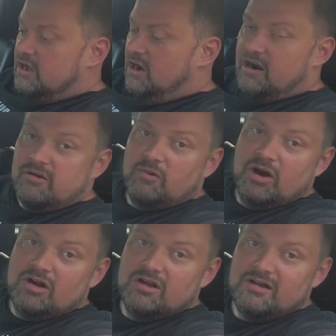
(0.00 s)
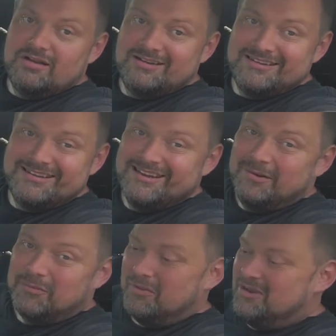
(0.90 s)
Alright, well,
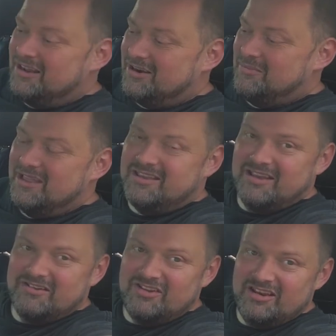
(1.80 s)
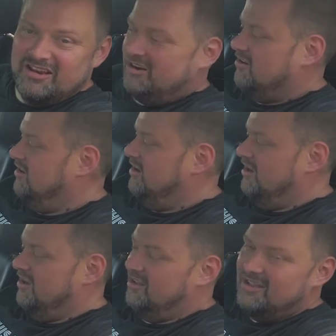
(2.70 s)
probably not going to make you sit here and
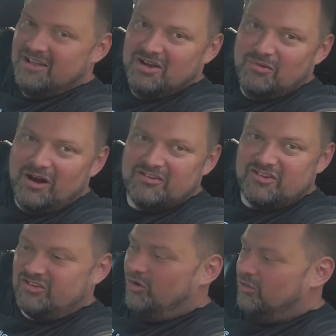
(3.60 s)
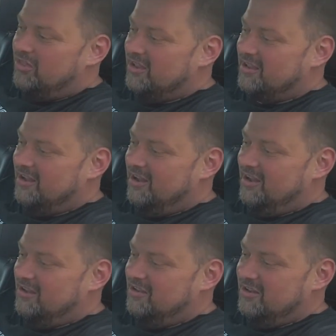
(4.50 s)
watch this whole thing
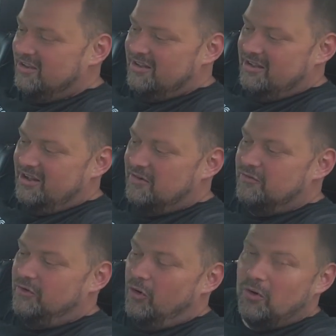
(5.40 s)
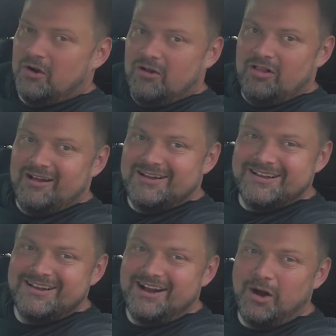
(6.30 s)
unfold. I'll
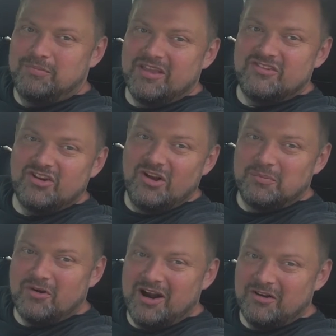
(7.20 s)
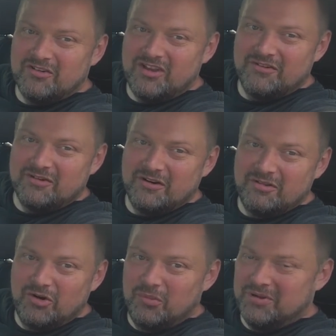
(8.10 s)
update you on progress after a
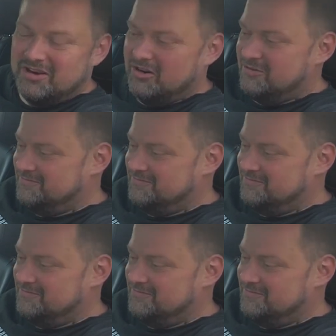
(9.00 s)
little bit here.